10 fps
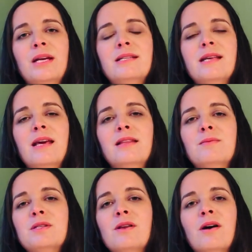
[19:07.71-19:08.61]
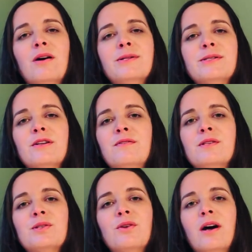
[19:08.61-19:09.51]
and take them to the altar of
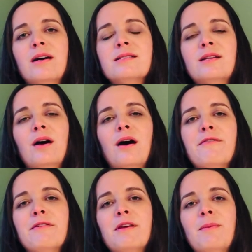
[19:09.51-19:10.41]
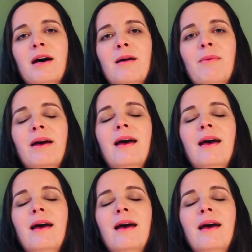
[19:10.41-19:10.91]
his cross and offer them up